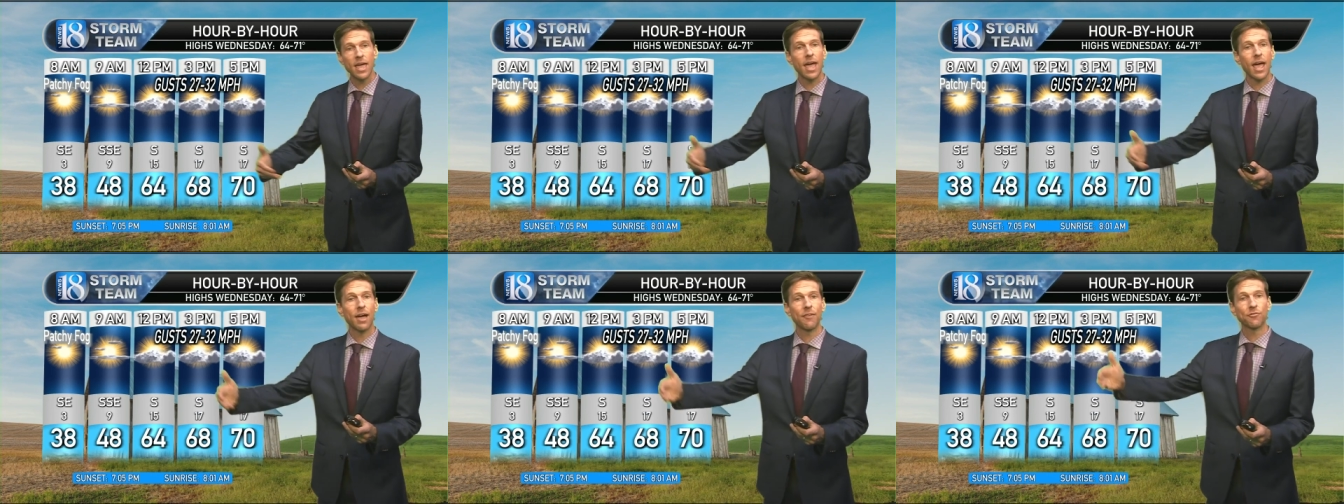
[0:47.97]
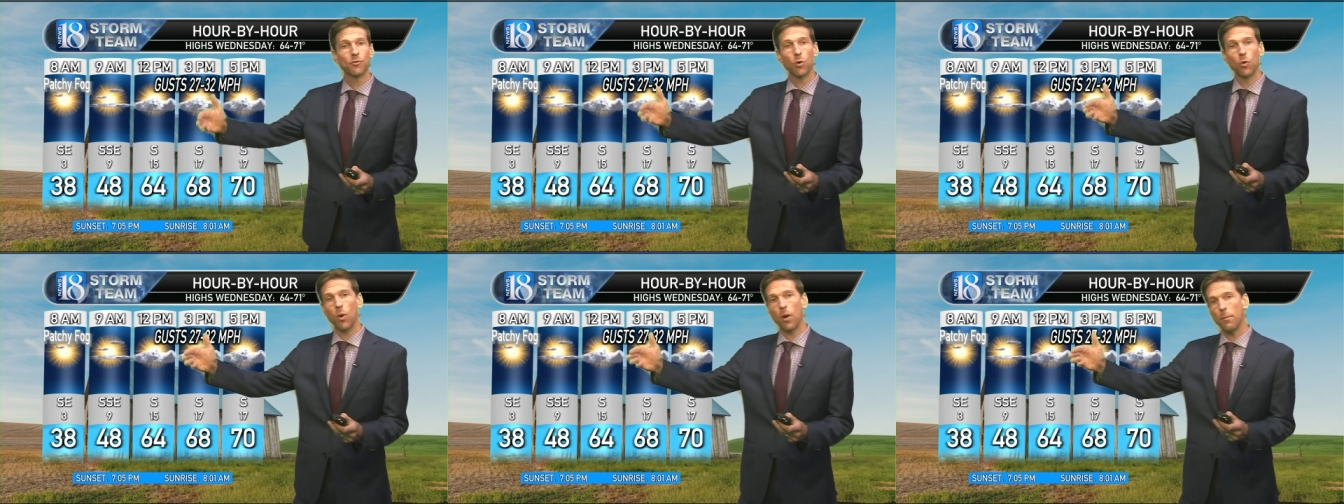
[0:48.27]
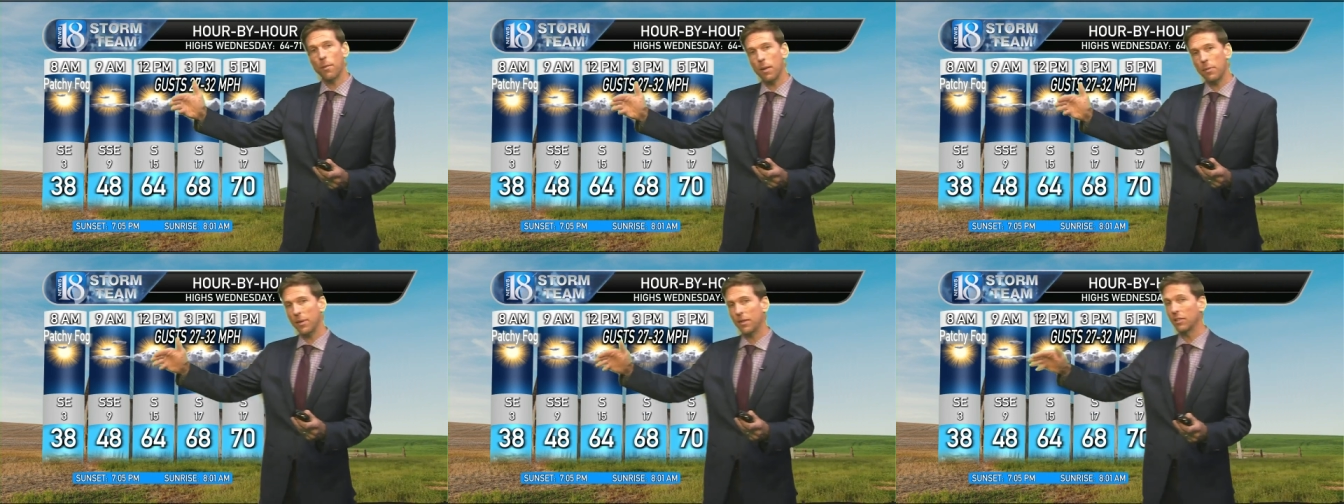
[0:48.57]
after
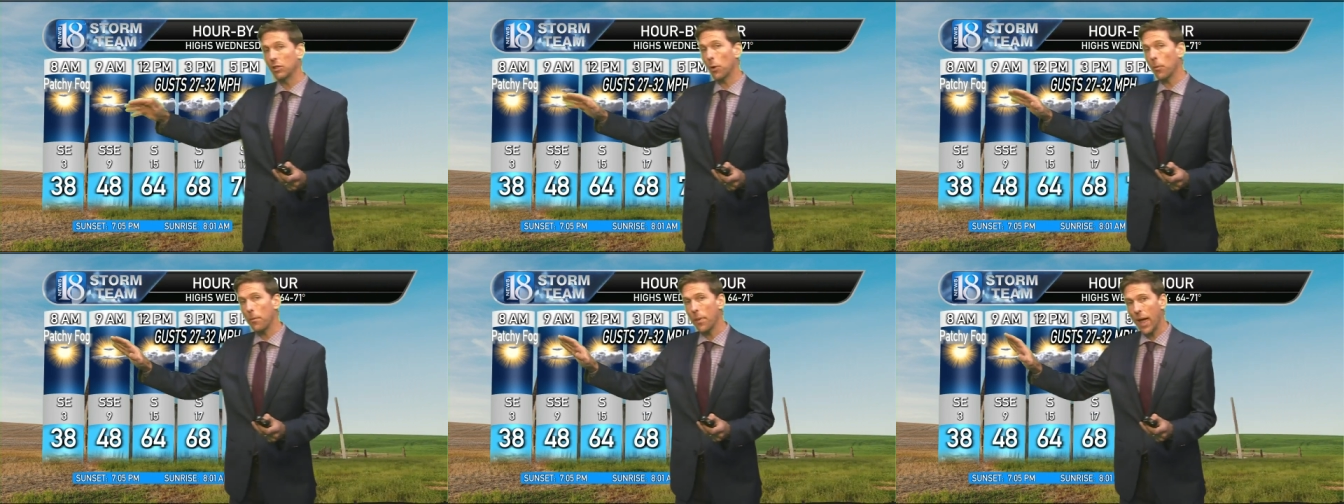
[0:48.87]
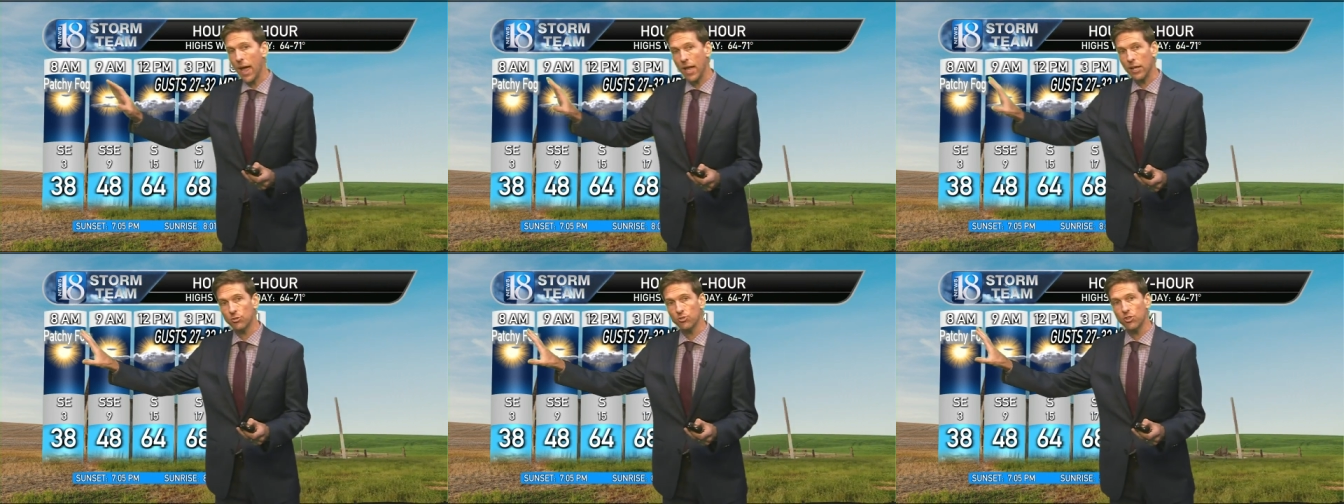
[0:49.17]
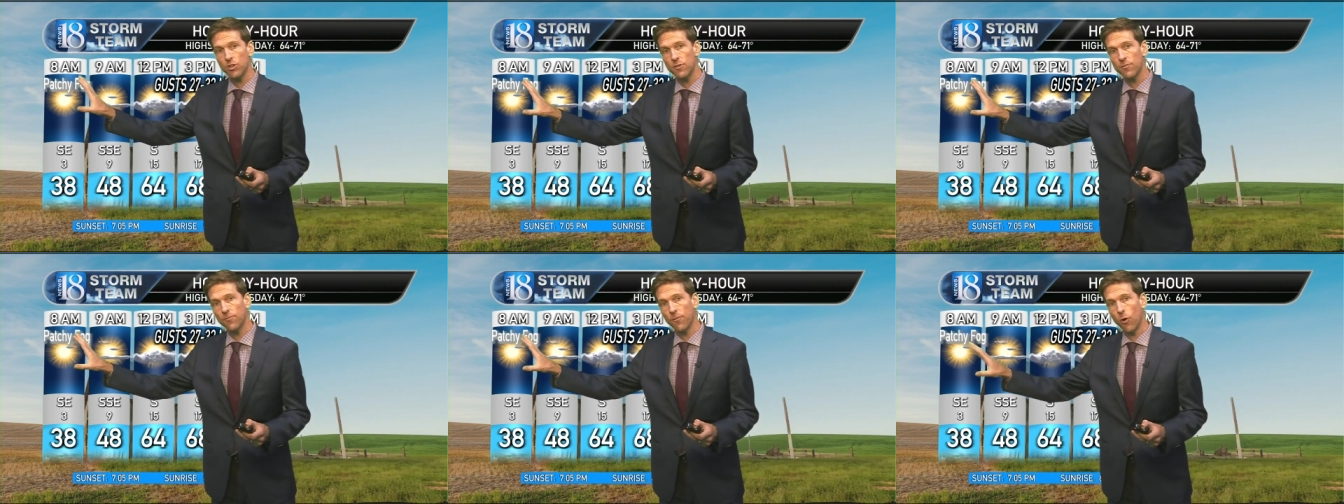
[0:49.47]
what may be a little
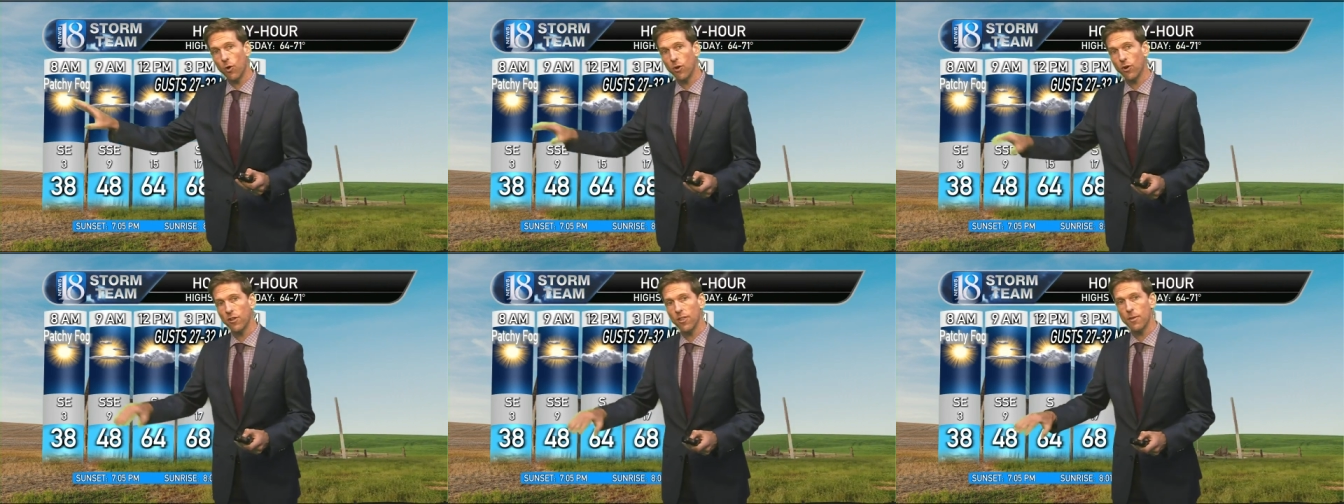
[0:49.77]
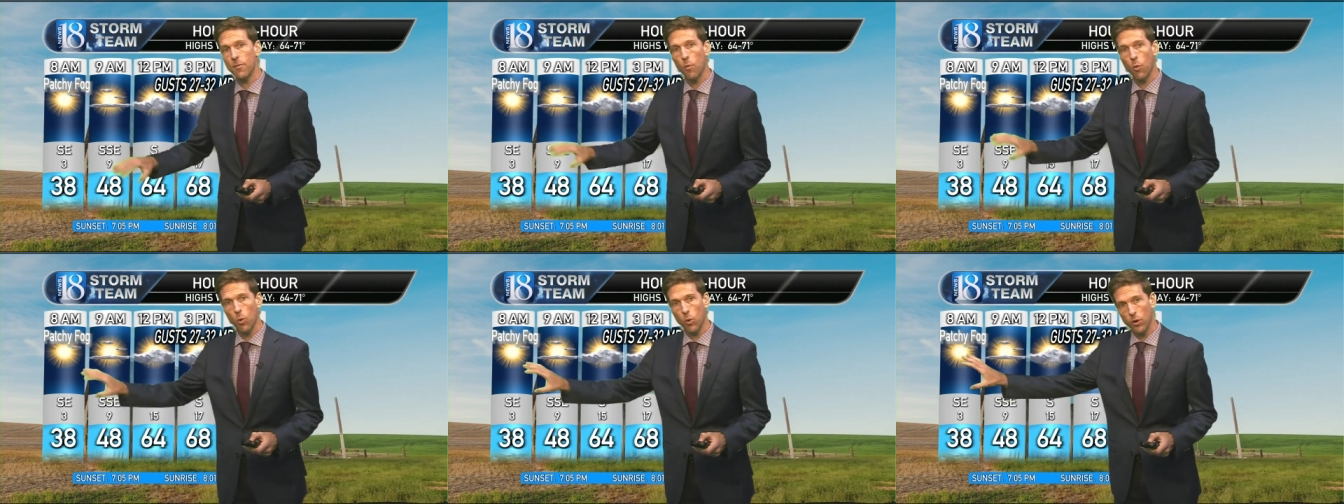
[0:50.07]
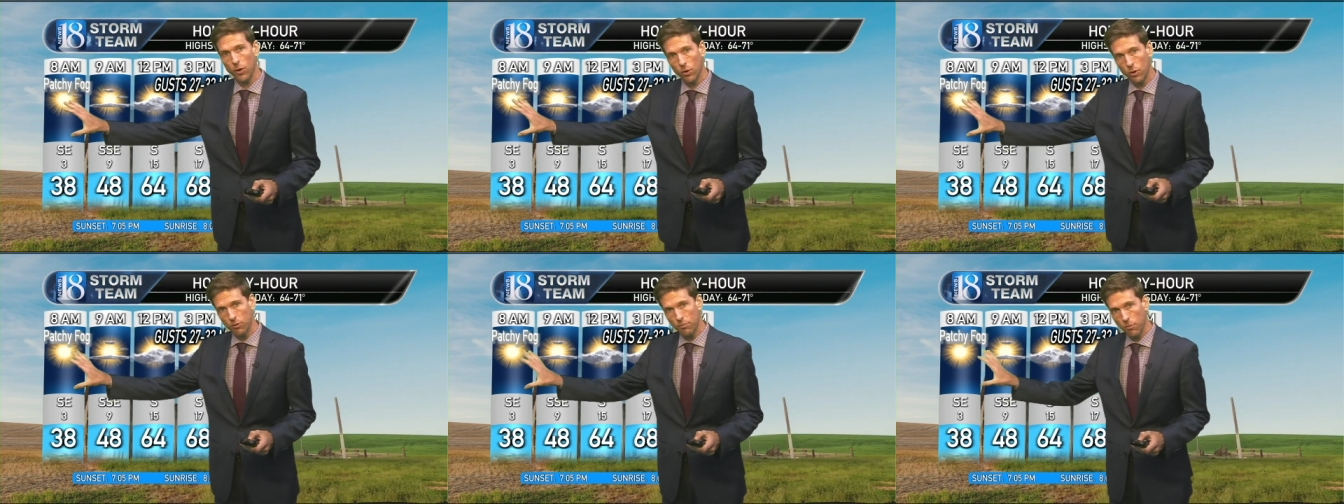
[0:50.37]
patchy fog in the
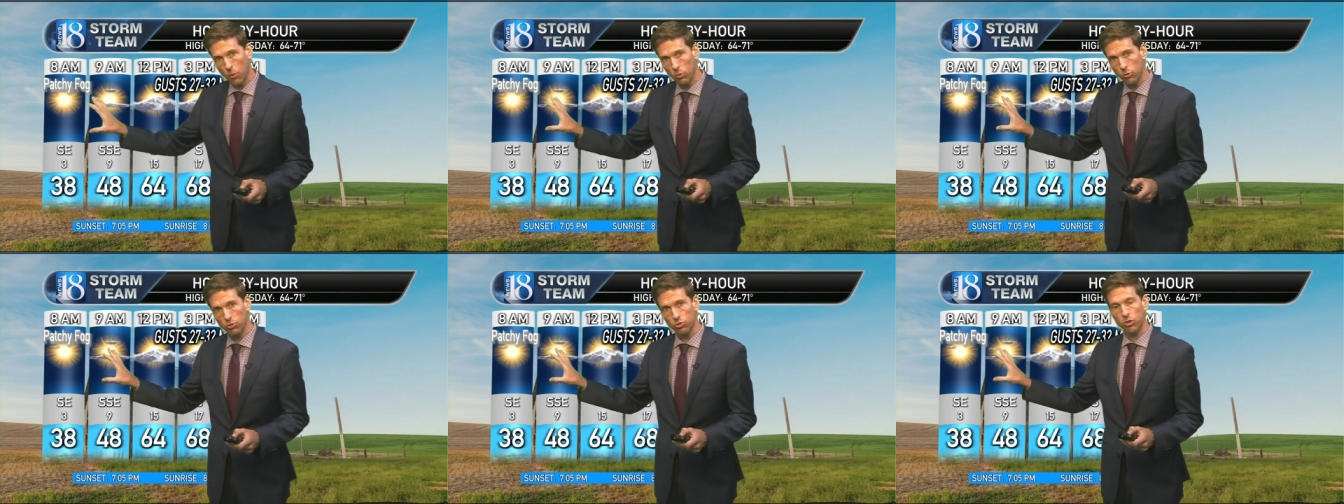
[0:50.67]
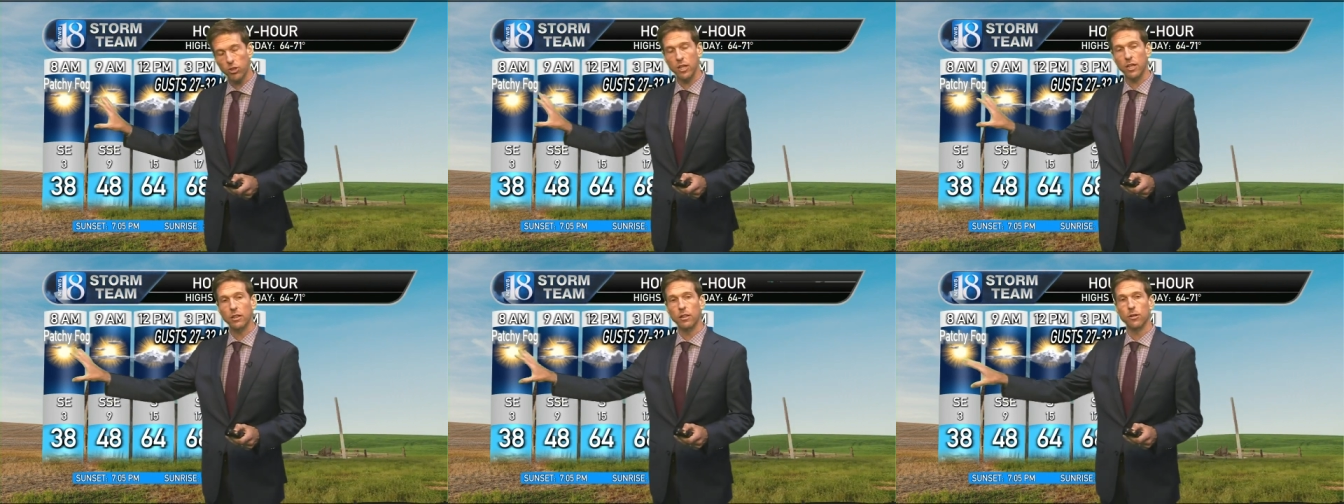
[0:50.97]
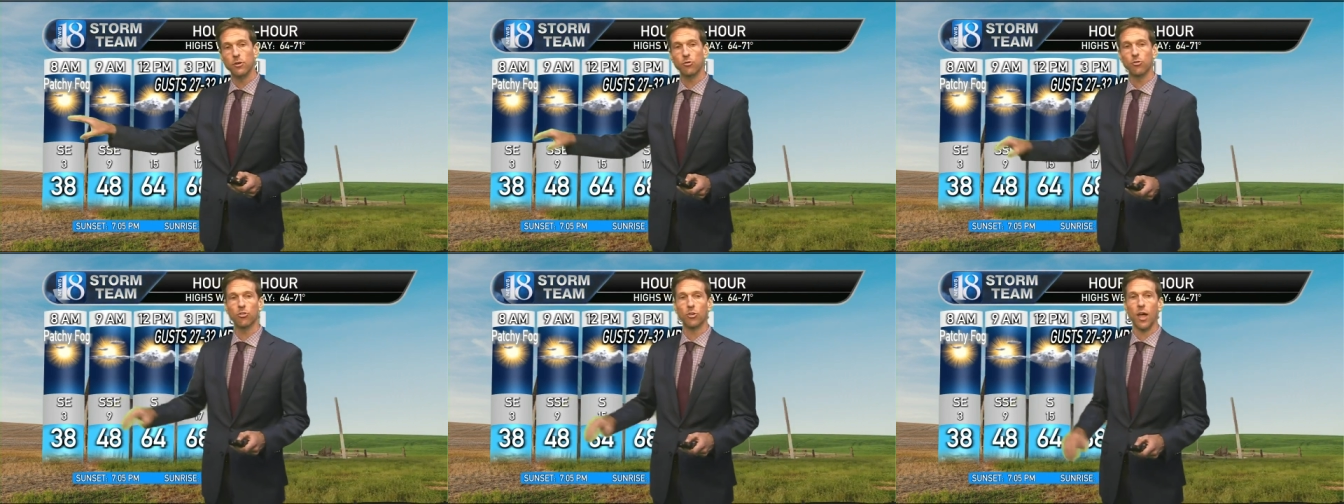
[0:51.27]
morning with mostly
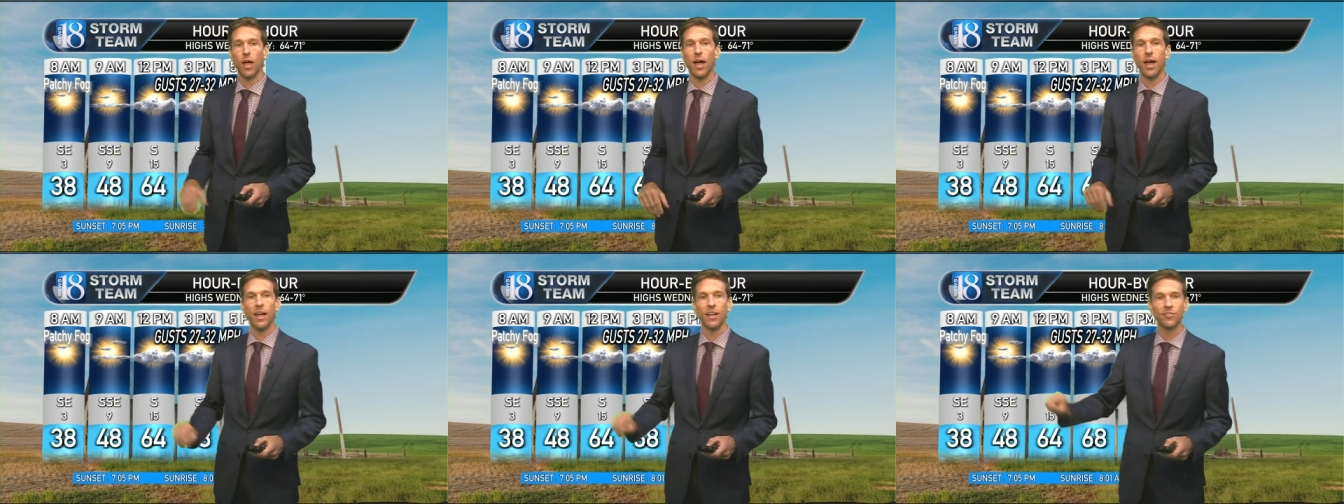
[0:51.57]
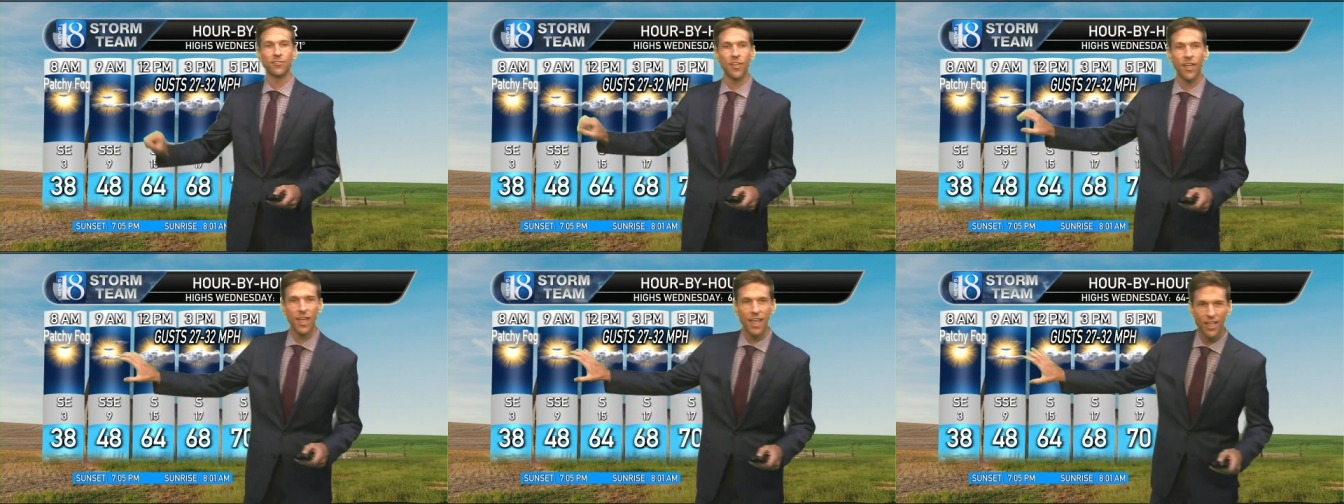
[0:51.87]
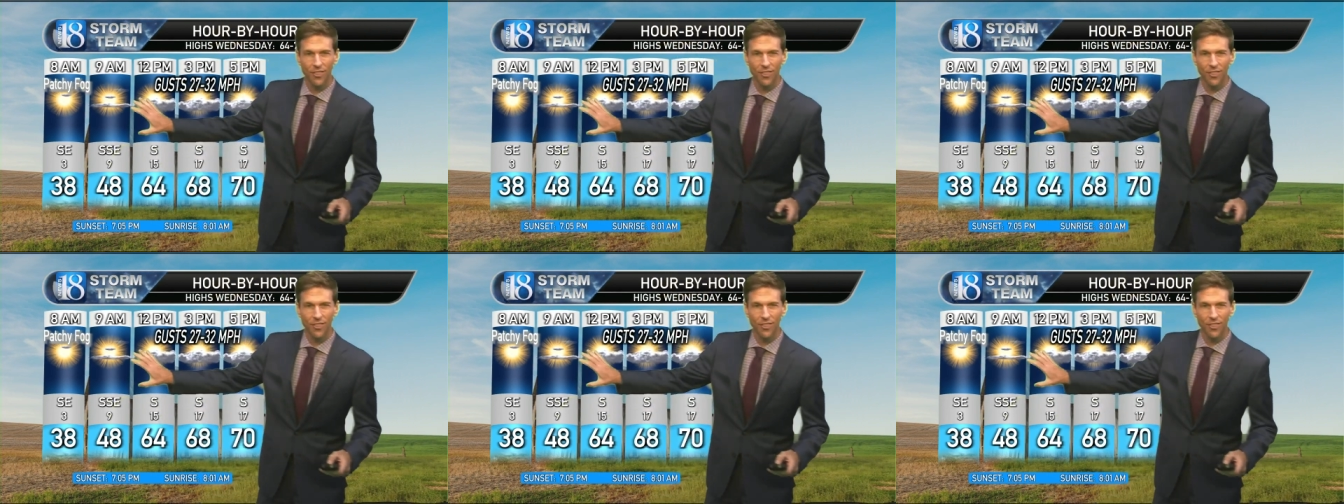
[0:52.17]
clear skies,